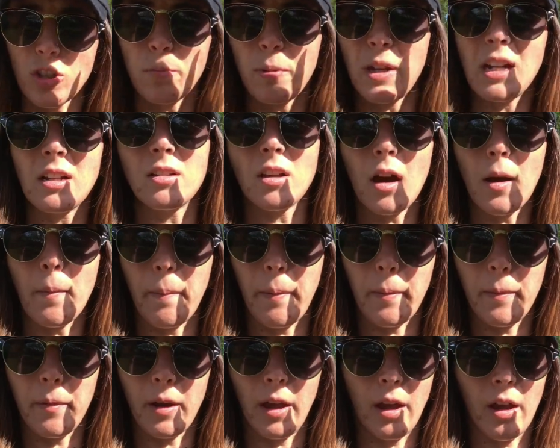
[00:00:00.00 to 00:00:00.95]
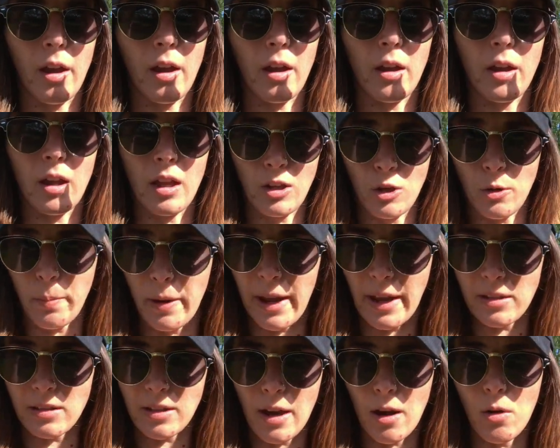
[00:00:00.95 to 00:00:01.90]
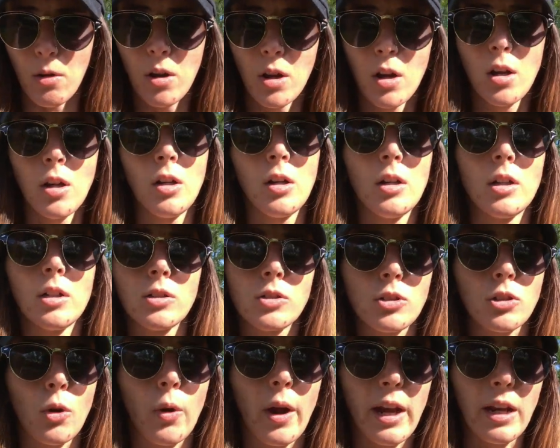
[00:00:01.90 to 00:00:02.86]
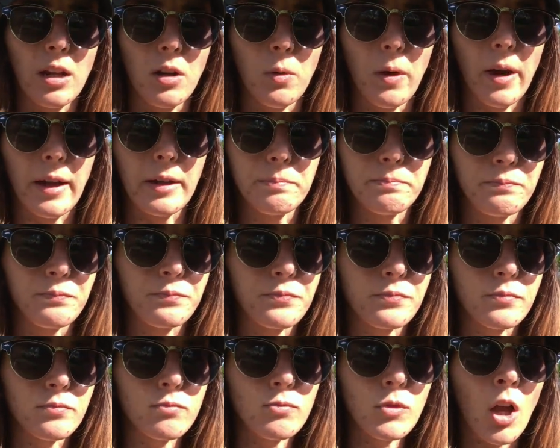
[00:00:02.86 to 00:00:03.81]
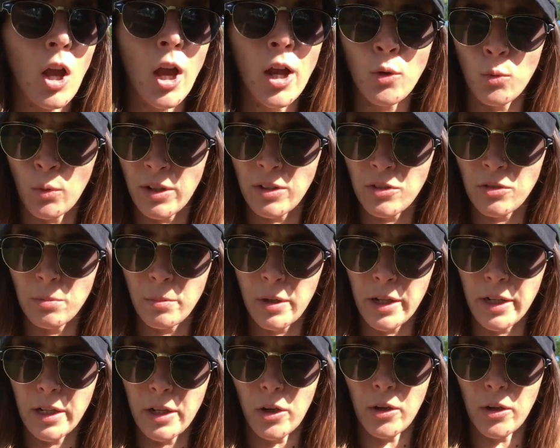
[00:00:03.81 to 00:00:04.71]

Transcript: speeds up and you pass out. So anyway, I went to my